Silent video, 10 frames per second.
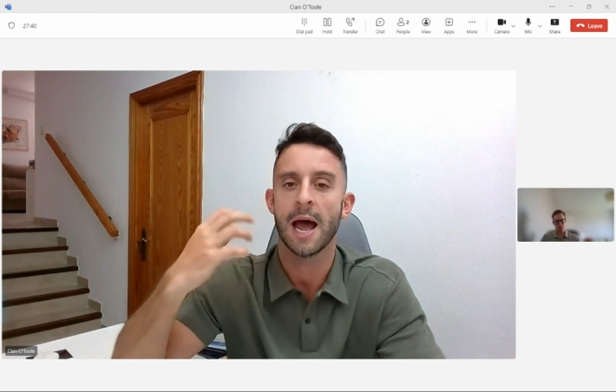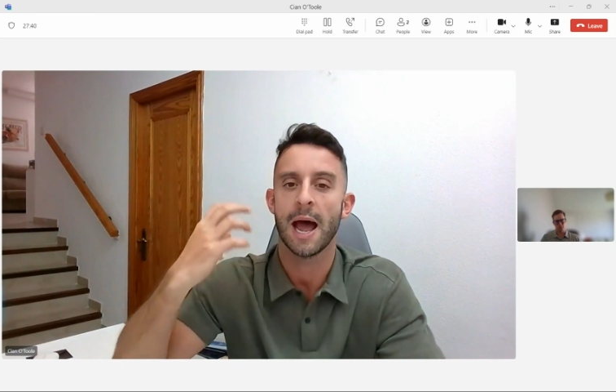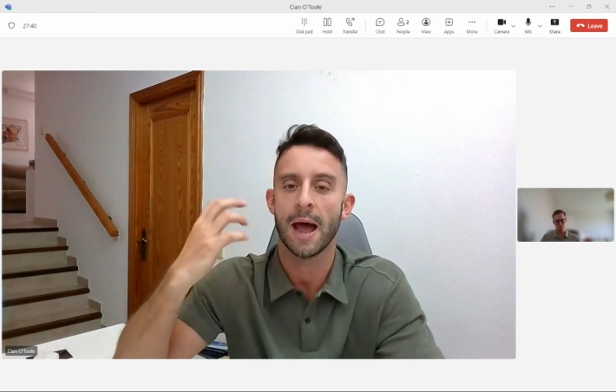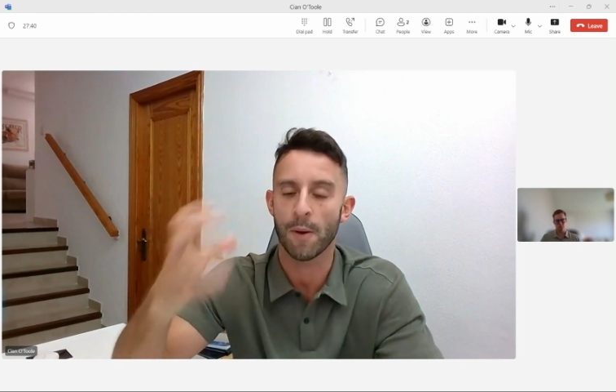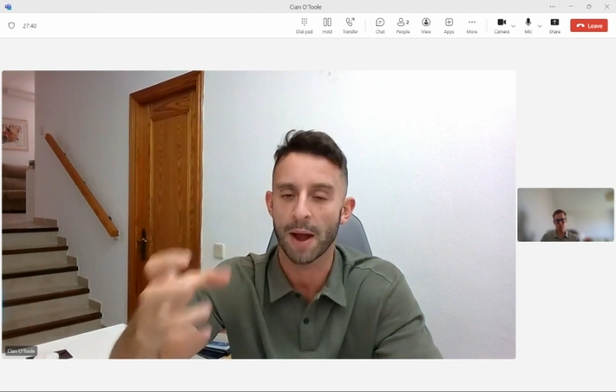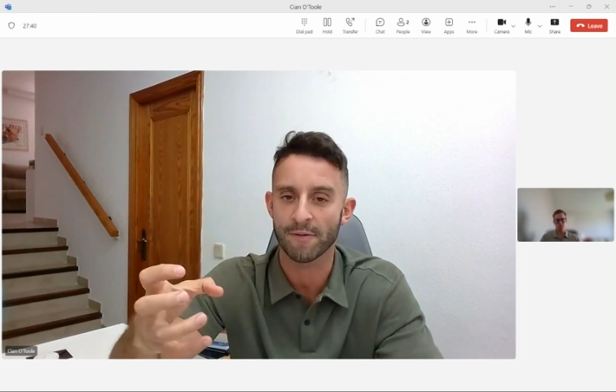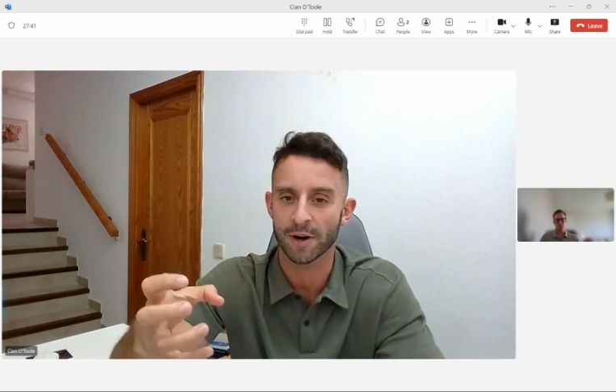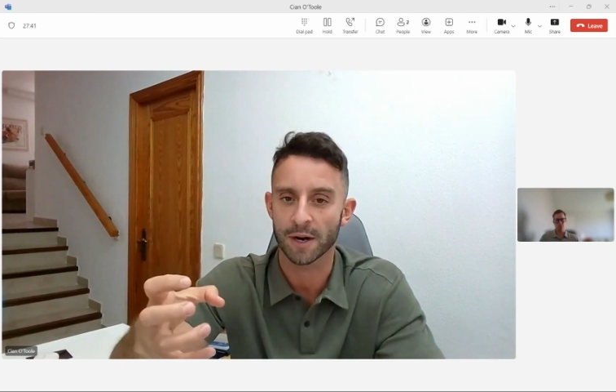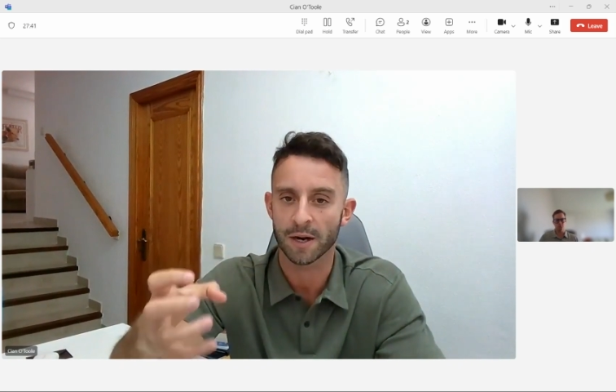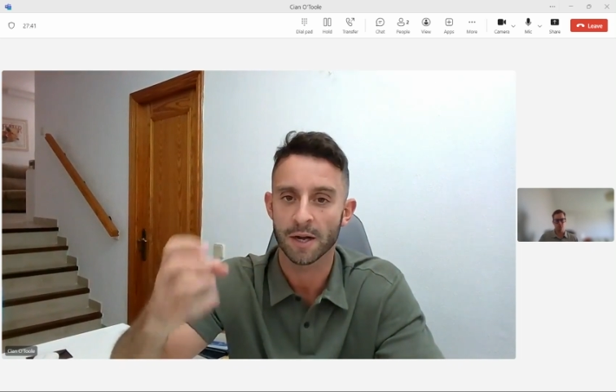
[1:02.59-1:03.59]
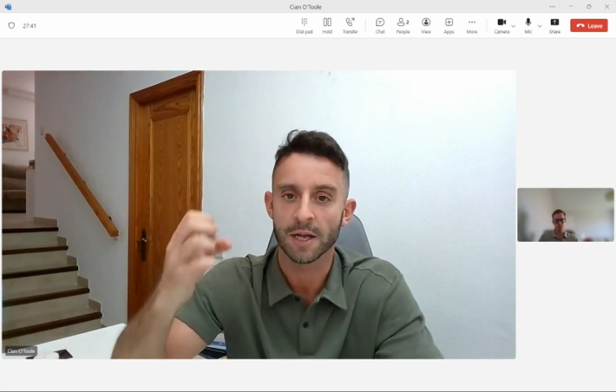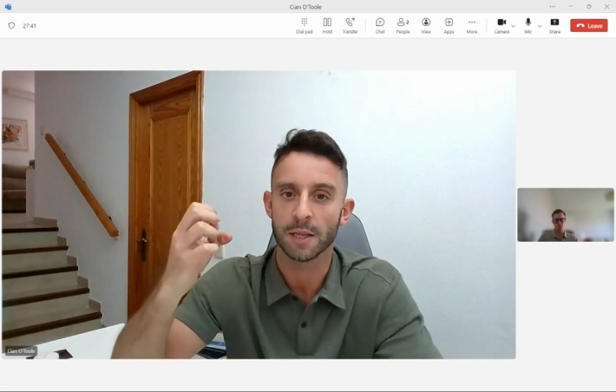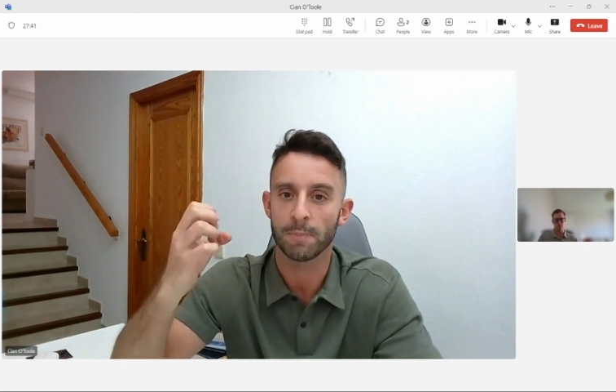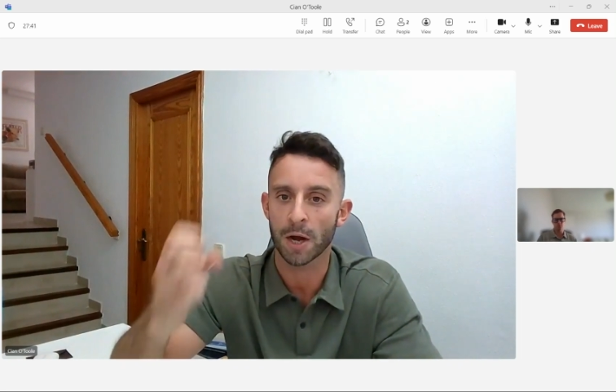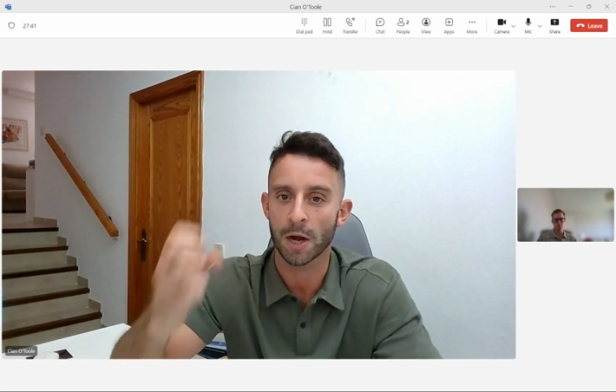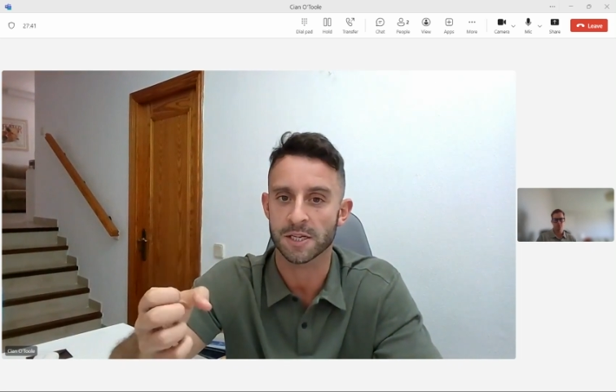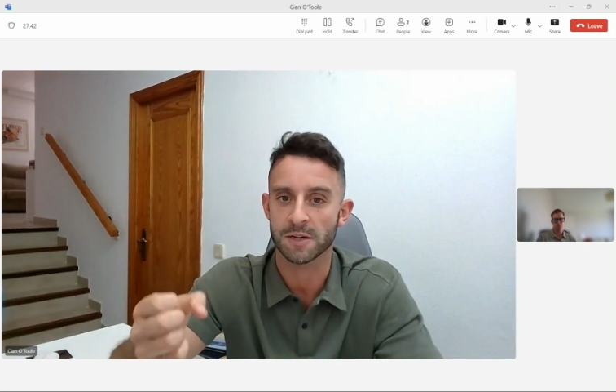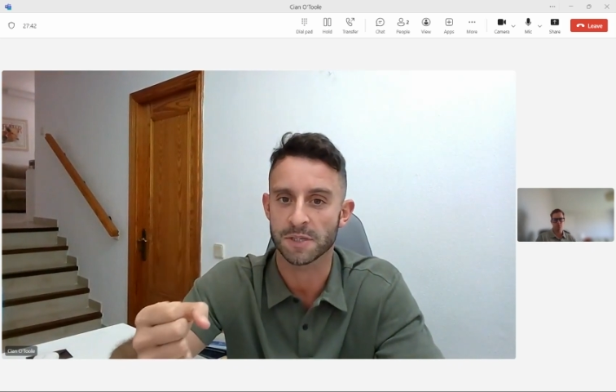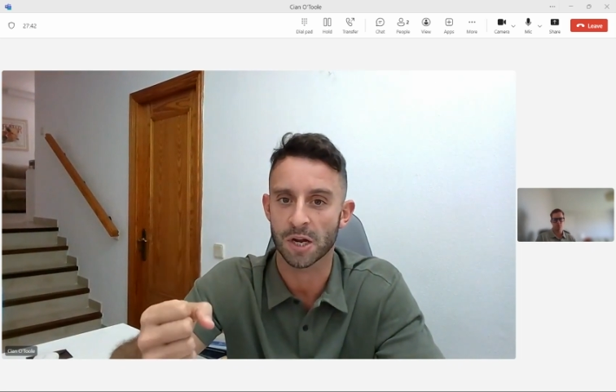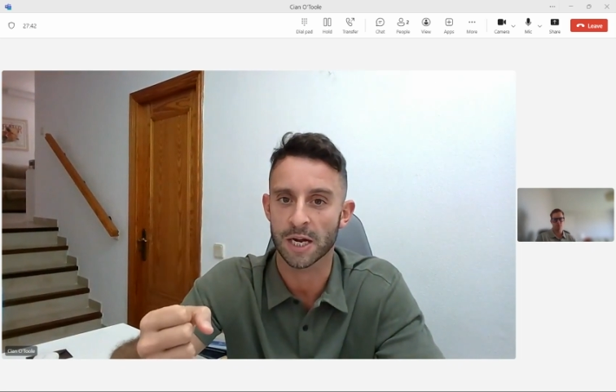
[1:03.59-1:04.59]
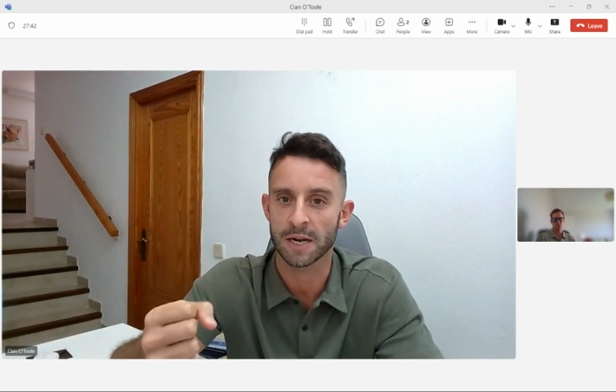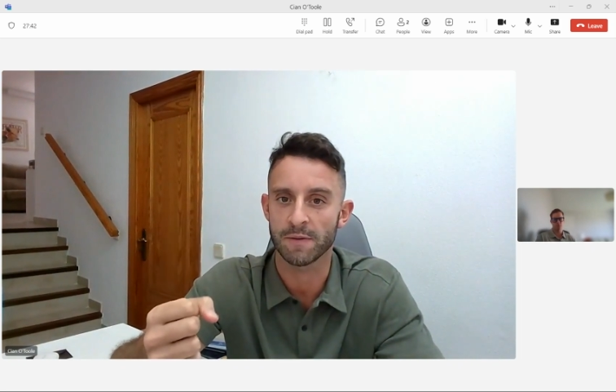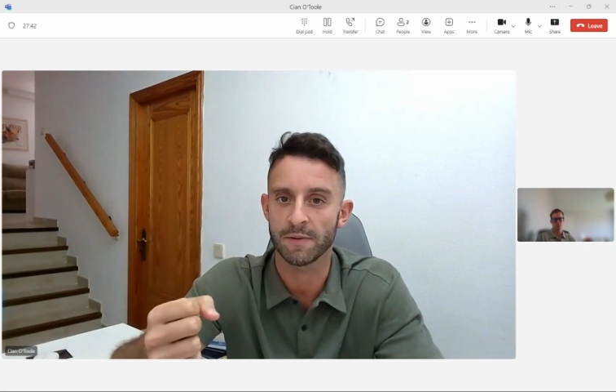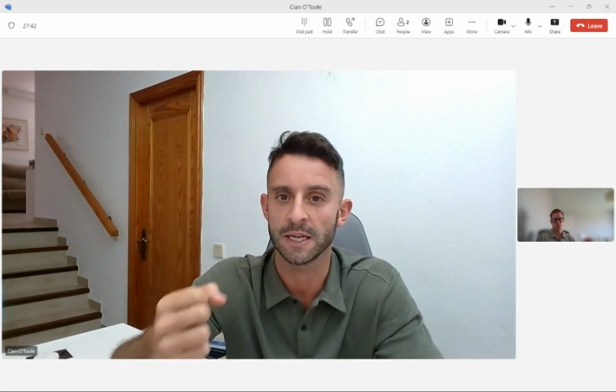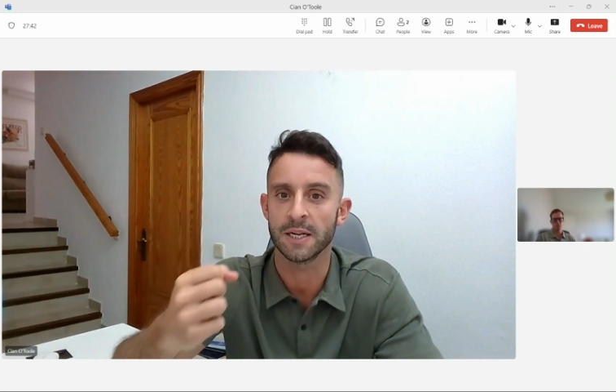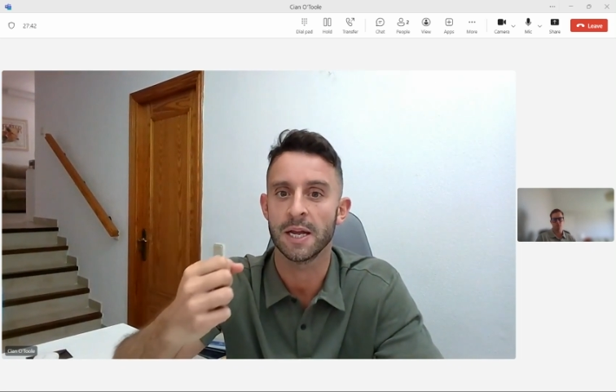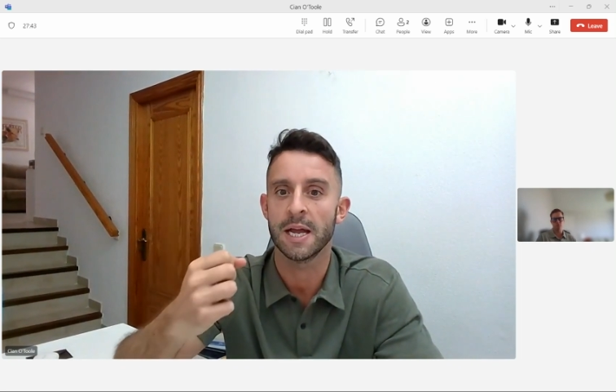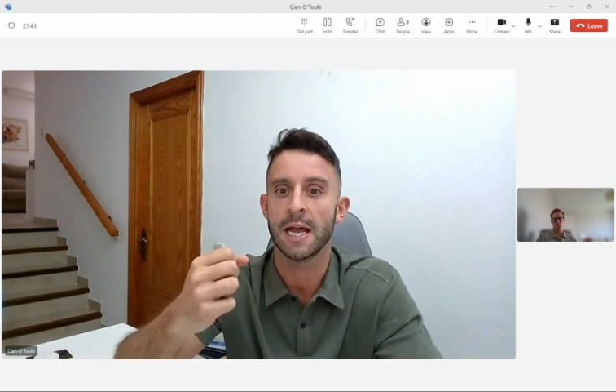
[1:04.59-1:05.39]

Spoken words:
However, the positive side of it